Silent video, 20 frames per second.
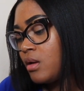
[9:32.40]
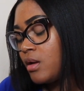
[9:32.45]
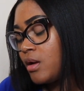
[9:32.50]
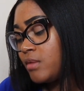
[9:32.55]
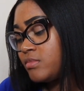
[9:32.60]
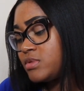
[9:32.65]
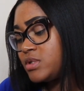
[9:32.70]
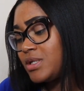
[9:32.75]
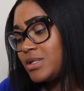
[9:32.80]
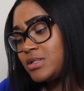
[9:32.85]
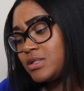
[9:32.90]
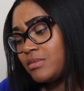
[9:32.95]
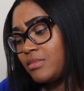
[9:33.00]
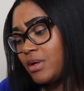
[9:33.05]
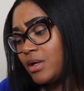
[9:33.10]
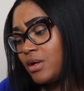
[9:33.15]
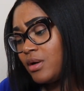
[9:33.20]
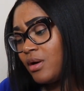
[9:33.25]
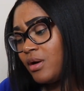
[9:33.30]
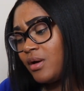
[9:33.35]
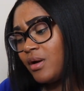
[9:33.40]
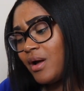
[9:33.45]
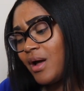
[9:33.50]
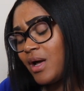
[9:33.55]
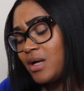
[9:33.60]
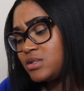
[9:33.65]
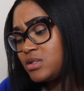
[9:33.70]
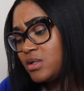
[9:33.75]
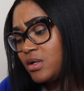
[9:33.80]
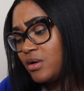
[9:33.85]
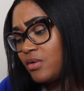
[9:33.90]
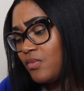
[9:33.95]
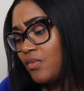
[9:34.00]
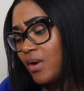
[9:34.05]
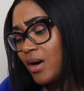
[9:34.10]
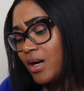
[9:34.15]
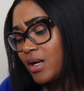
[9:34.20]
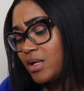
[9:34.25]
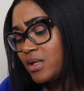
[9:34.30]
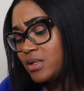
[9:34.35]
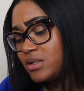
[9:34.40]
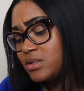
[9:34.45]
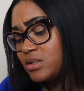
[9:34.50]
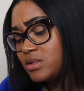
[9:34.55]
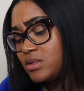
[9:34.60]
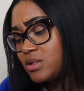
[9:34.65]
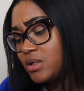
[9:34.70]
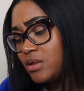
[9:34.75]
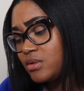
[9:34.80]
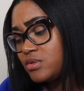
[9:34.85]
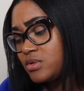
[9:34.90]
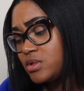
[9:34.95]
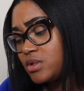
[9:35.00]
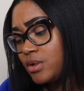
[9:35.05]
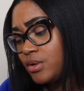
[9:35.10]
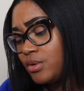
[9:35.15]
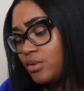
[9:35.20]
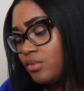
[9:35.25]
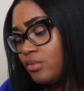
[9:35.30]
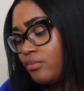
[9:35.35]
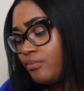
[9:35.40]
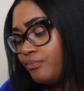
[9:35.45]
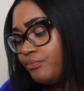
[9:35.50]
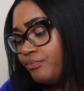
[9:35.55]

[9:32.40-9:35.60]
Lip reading: I'm texting my daughter, asking her why it sounds so